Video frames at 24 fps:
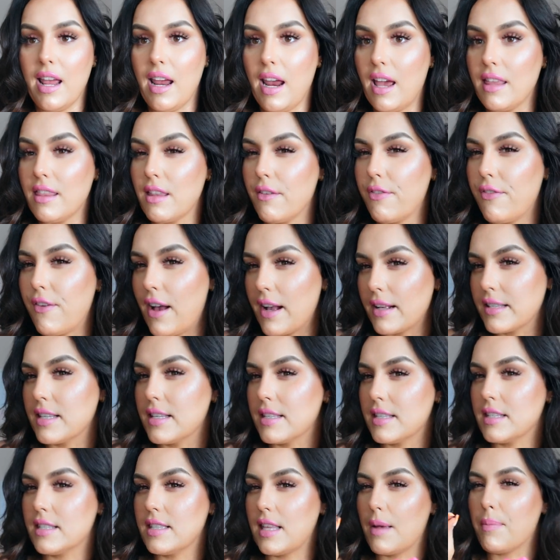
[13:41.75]
And the fact
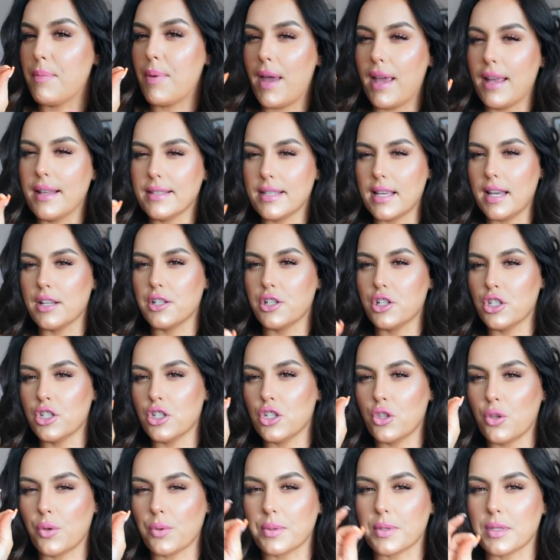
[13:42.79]
is, is they pay attention
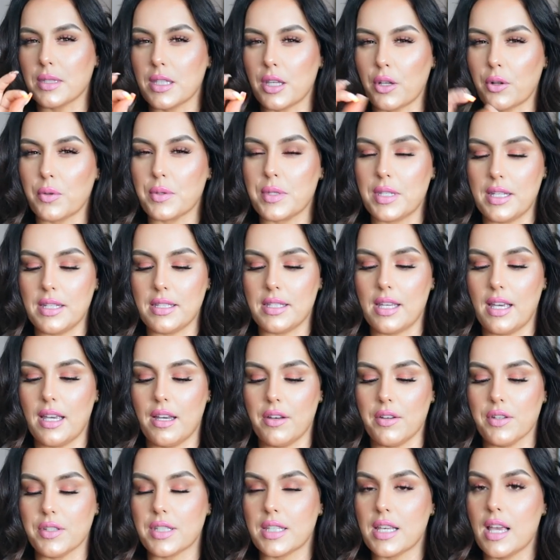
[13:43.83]
to those little
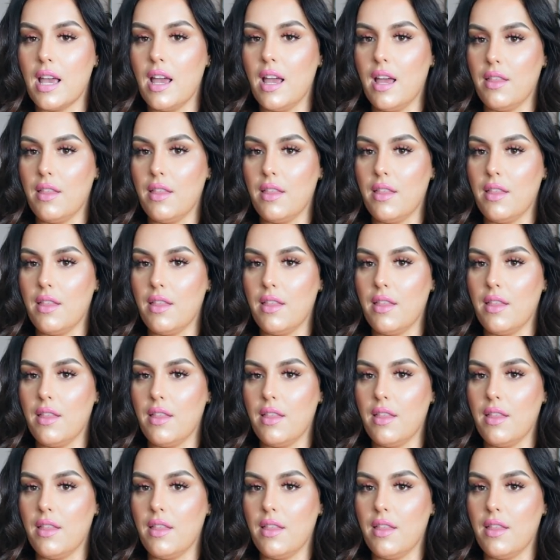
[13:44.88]
details